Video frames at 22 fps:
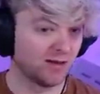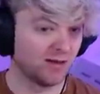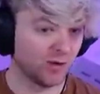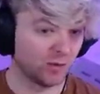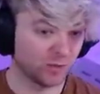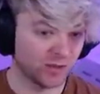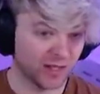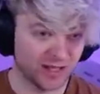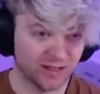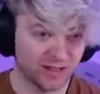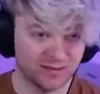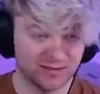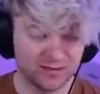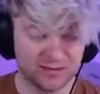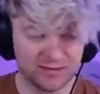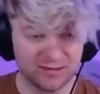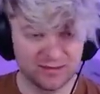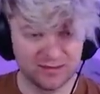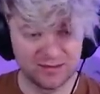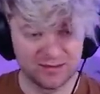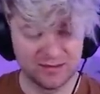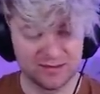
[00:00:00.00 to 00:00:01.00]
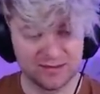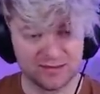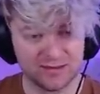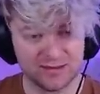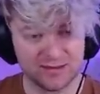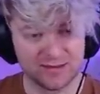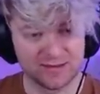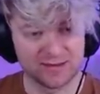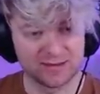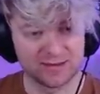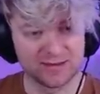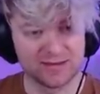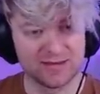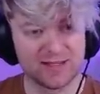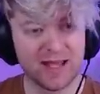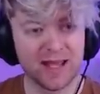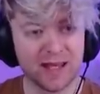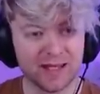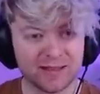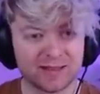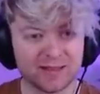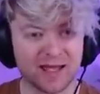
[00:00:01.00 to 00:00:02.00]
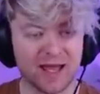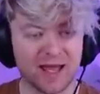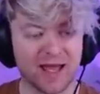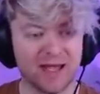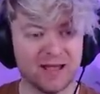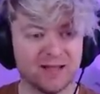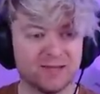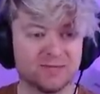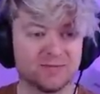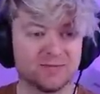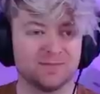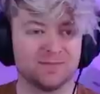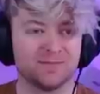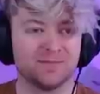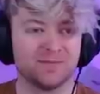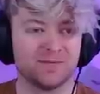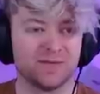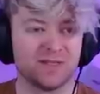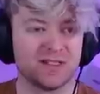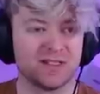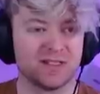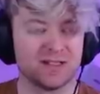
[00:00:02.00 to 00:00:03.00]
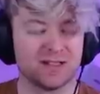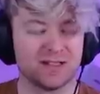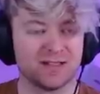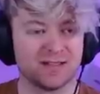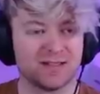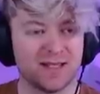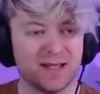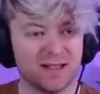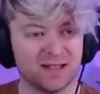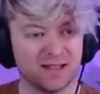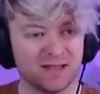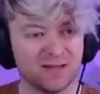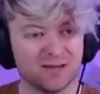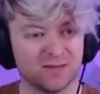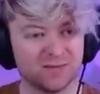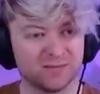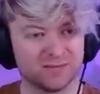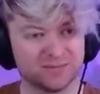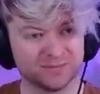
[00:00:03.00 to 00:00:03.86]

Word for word: Okay. He's going to take that. He's going to take it.